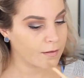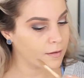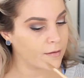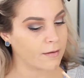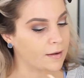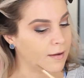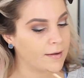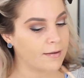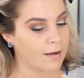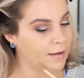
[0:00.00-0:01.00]
And yeah,
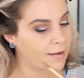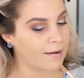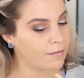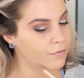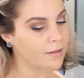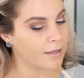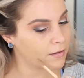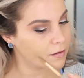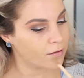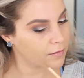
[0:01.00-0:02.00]
I have
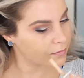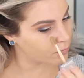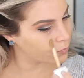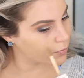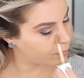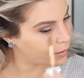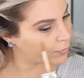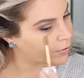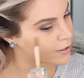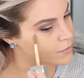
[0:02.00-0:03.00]
liked this with the
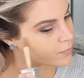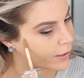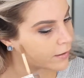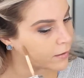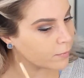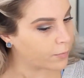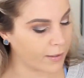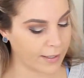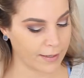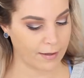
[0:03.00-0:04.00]
brush better,
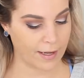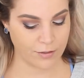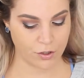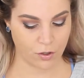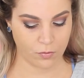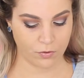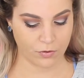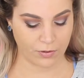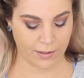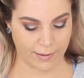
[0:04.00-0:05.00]
but I don't